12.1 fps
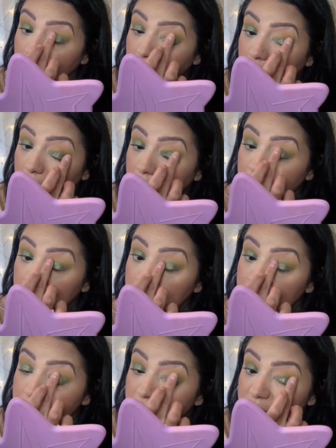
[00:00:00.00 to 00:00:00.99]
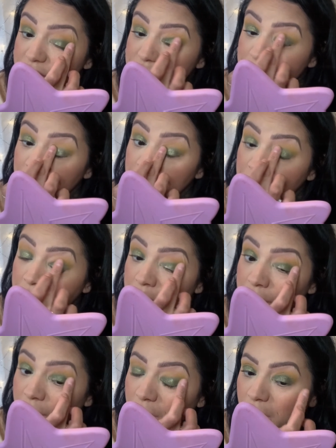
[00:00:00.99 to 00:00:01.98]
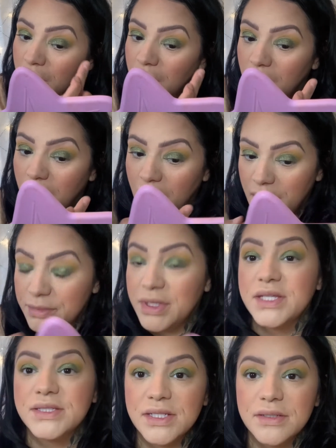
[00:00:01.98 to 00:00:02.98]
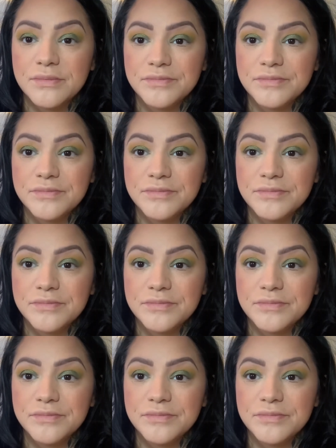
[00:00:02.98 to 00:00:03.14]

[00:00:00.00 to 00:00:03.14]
And you have to remember, I'm guessing,